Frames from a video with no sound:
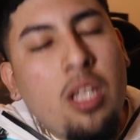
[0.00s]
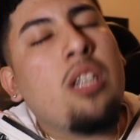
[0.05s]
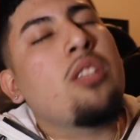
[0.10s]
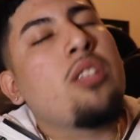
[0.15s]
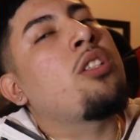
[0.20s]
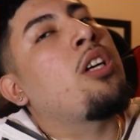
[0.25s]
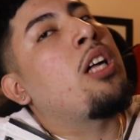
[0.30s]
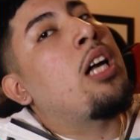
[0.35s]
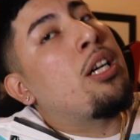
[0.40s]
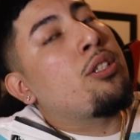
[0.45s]

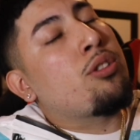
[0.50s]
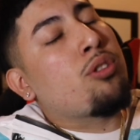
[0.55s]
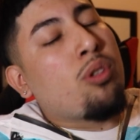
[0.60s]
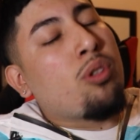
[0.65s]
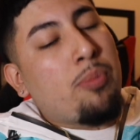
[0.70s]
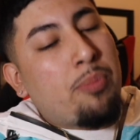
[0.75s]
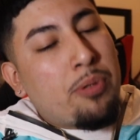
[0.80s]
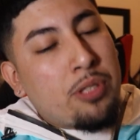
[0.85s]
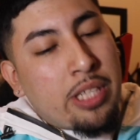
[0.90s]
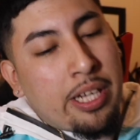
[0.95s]
So that was
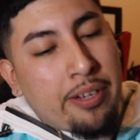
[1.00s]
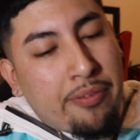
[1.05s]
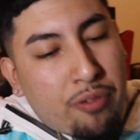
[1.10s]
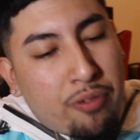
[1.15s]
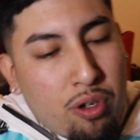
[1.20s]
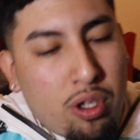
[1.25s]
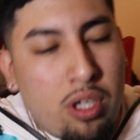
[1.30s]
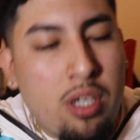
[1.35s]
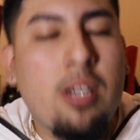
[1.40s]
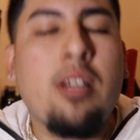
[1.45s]
Grupo
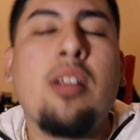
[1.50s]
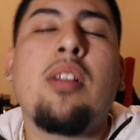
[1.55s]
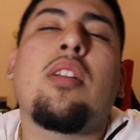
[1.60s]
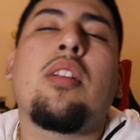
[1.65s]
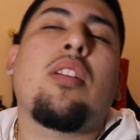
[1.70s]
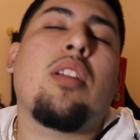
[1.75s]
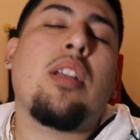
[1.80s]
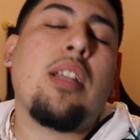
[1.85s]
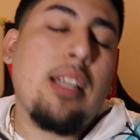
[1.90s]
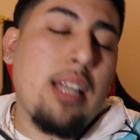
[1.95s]
J4,
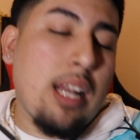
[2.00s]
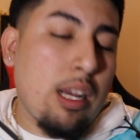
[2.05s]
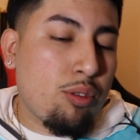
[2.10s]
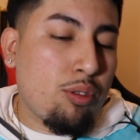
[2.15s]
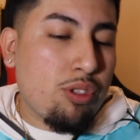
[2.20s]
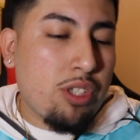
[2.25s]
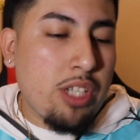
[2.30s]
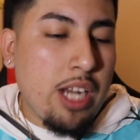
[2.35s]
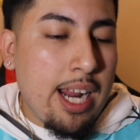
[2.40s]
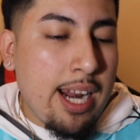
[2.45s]
La
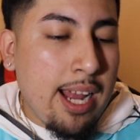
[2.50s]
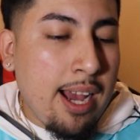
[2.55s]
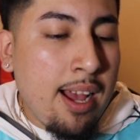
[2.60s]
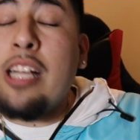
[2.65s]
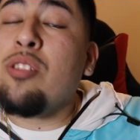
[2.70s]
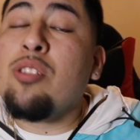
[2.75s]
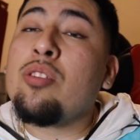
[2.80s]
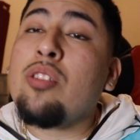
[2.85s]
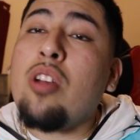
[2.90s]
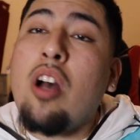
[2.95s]
Cuchara.
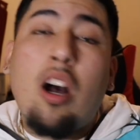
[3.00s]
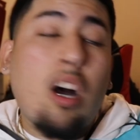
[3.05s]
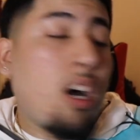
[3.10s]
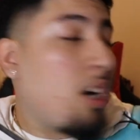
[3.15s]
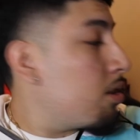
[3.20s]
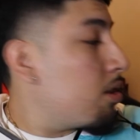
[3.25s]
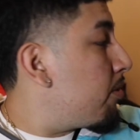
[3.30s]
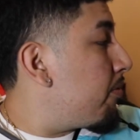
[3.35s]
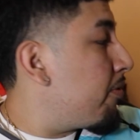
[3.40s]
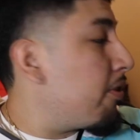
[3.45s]

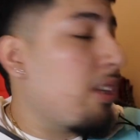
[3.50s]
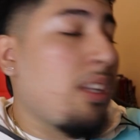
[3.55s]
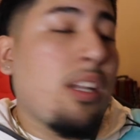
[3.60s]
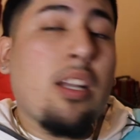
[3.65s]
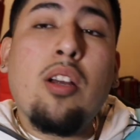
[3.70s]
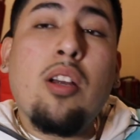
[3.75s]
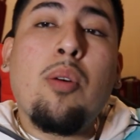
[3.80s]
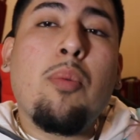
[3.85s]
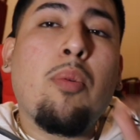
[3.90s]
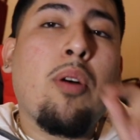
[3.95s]
Also for the
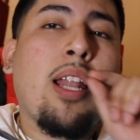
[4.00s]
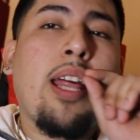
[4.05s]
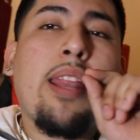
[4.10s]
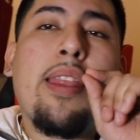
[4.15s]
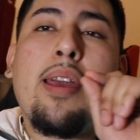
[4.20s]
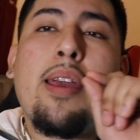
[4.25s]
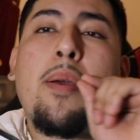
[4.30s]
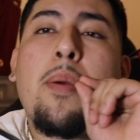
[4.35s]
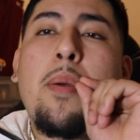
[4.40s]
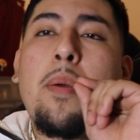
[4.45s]
little bola
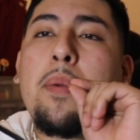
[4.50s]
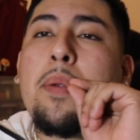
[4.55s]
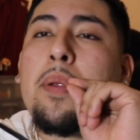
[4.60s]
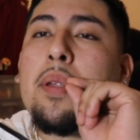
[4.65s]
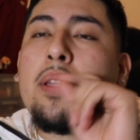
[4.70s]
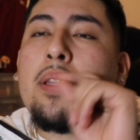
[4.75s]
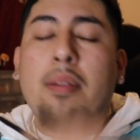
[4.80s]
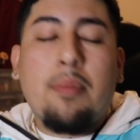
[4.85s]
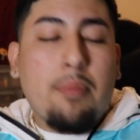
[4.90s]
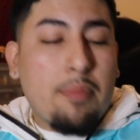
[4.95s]
de,
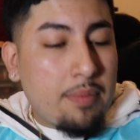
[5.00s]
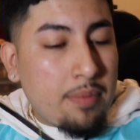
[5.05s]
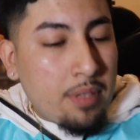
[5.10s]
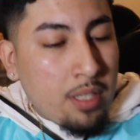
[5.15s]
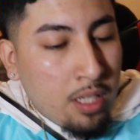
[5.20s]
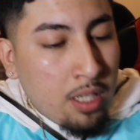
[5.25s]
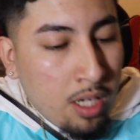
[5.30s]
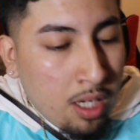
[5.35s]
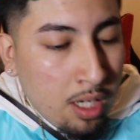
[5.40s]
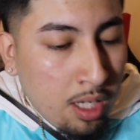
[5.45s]

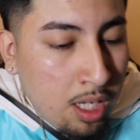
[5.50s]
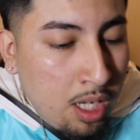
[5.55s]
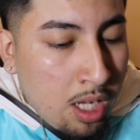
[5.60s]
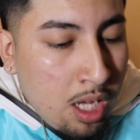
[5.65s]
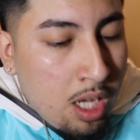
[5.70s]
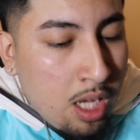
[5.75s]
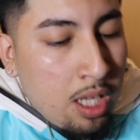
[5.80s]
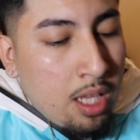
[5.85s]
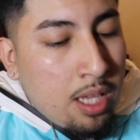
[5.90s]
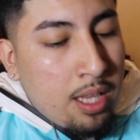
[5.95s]
you know,
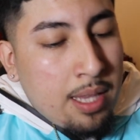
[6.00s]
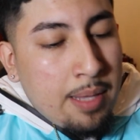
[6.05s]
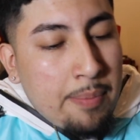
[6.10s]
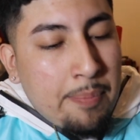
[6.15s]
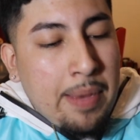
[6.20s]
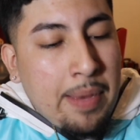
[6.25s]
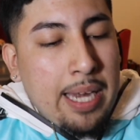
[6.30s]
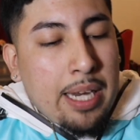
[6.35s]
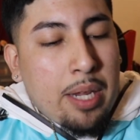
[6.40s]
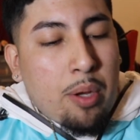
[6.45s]
the
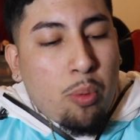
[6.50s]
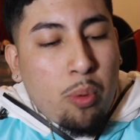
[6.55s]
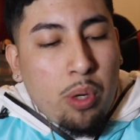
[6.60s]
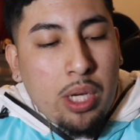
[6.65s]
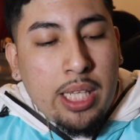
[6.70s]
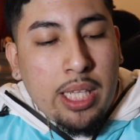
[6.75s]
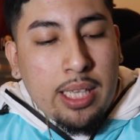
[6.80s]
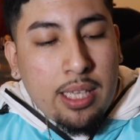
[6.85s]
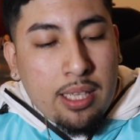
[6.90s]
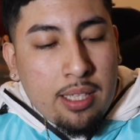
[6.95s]
Mary
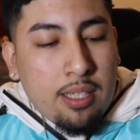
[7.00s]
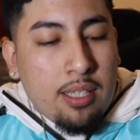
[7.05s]
Win.